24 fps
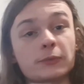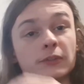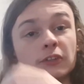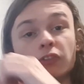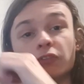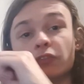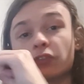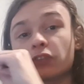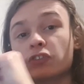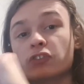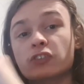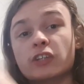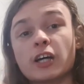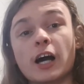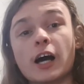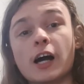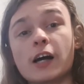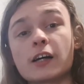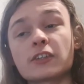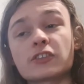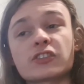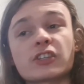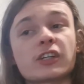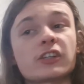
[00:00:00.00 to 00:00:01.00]
which the
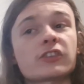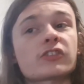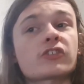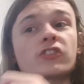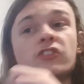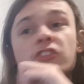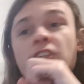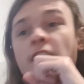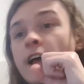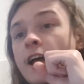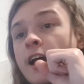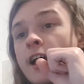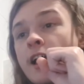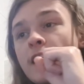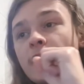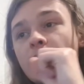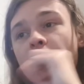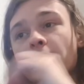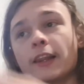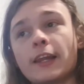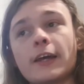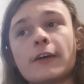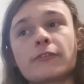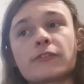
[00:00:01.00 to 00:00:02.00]
Skylanders are just
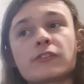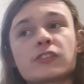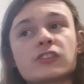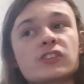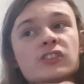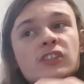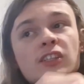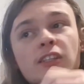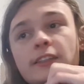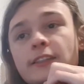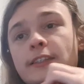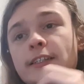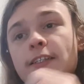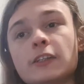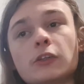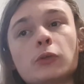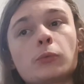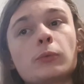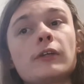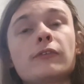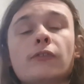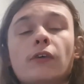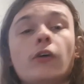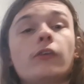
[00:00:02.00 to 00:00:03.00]
left to deal
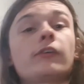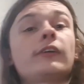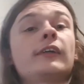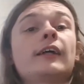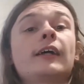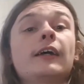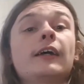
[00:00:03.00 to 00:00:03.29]
with on